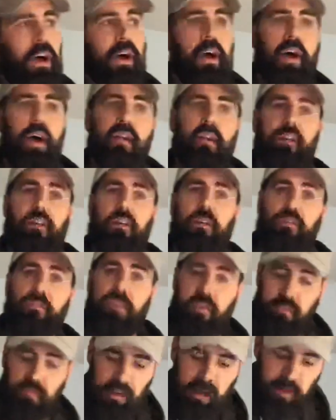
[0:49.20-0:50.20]
I don't know,
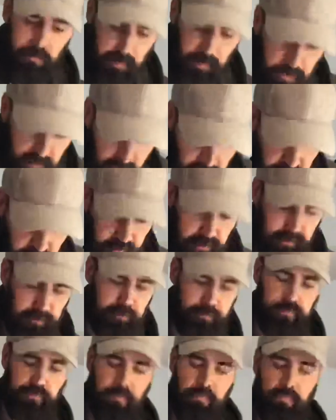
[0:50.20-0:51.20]
15 bucks.
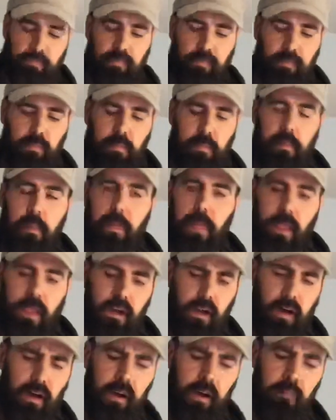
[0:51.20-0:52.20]

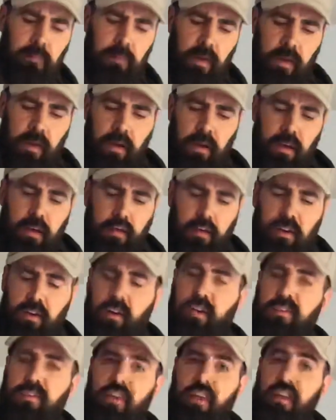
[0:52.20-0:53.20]
You can
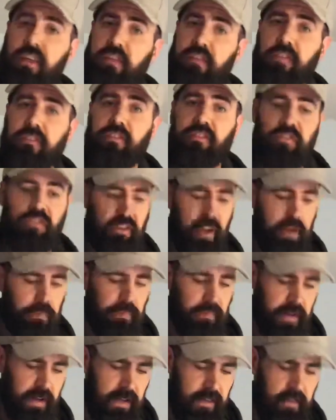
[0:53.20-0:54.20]
also get different
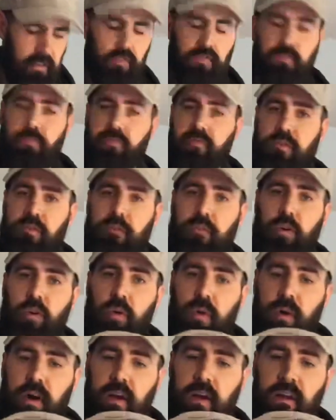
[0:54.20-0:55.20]
shapes. I got this from
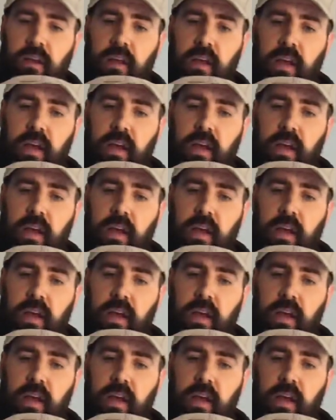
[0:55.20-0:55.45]
Gorin.